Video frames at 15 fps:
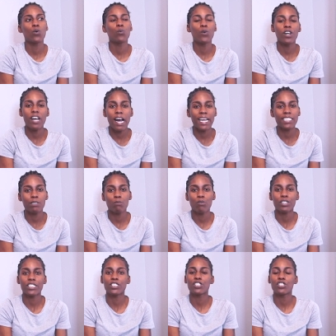what I am
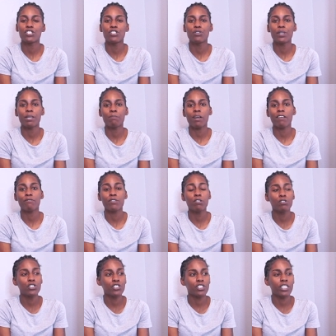wanting to do in my
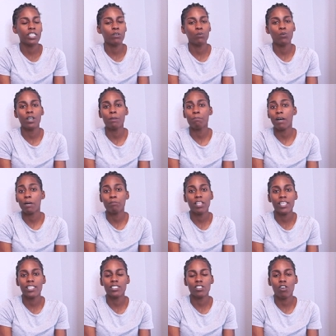future and what my
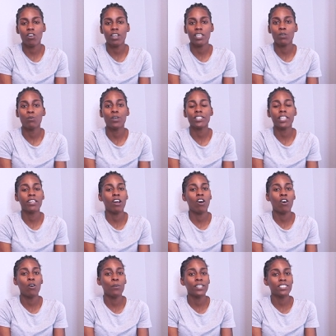plans are and what they
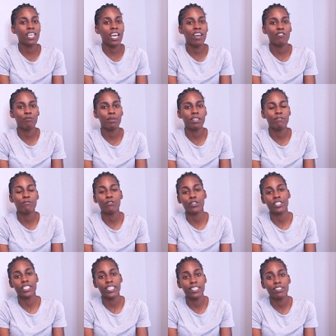always have been for
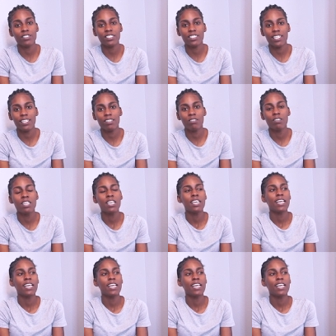years now.